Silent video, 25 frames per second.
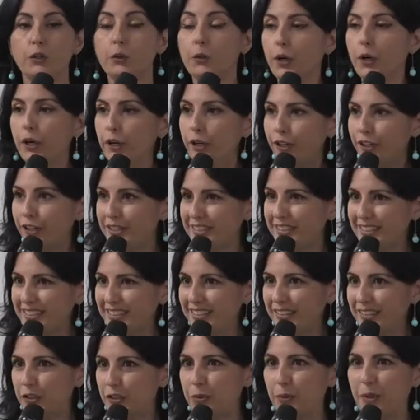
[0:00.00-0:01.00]
You heard
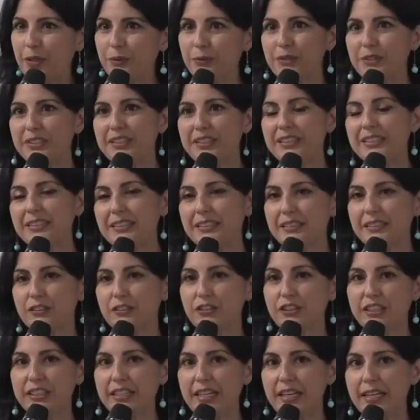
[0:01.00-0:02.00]
throughout these
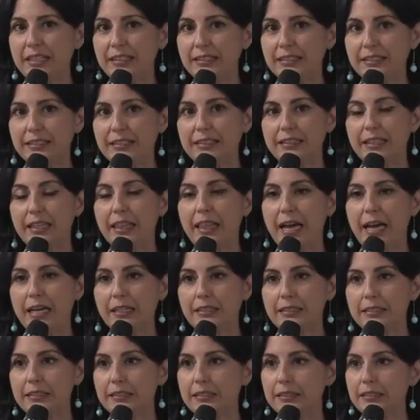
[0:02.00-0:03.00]
3 days
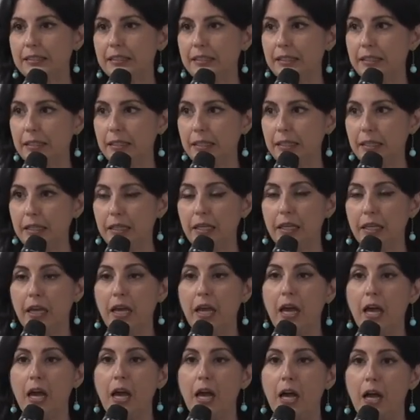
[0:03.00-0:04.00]
that the
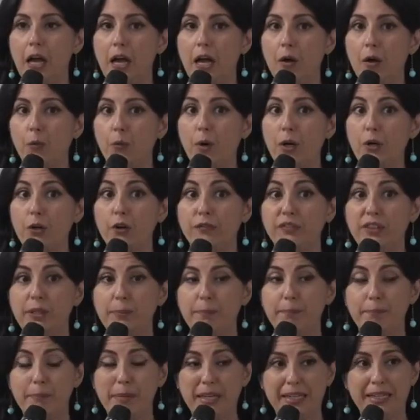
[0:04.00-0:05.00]
one of
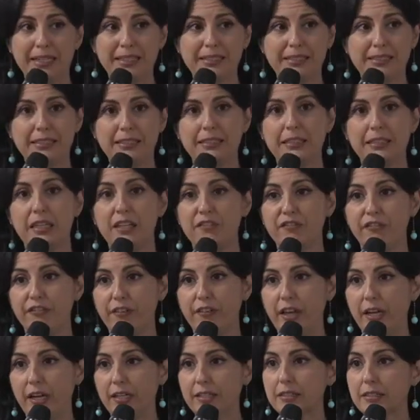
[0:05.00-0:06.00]
the biggest
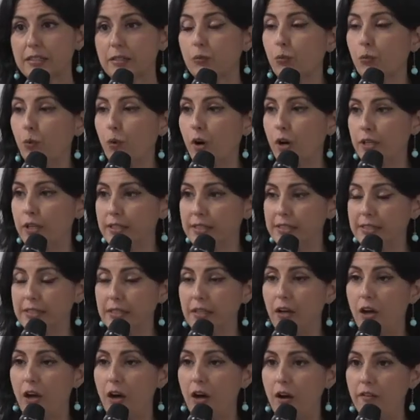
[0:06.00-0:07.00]
influx
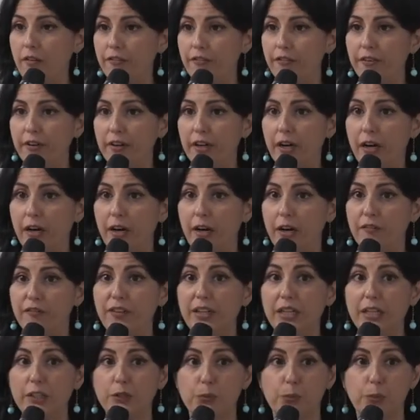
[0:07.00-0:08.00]
was of
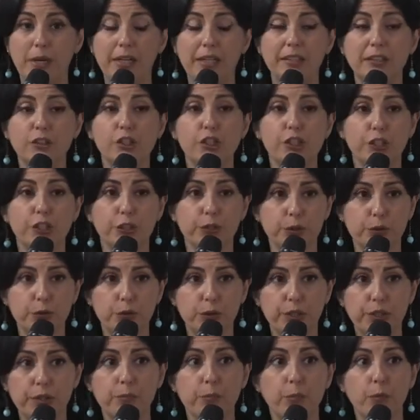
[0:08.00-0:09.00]
Venezuelan
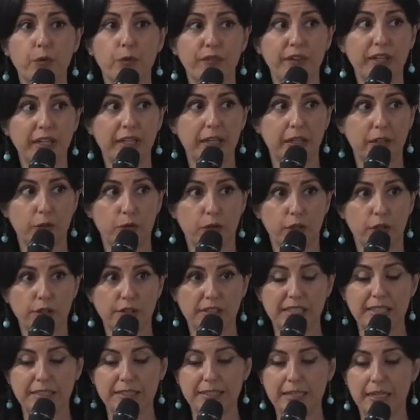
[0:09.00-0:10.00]
children moving
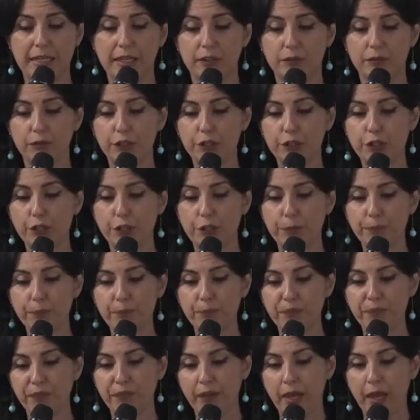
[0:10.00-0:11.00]
across the entire
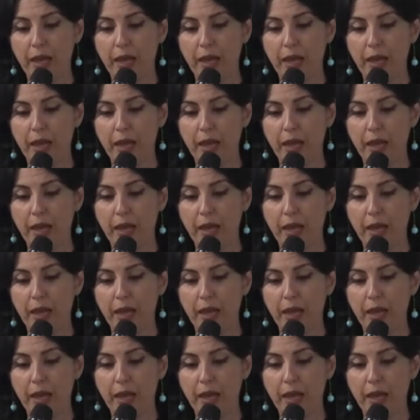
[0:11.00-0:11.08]
region.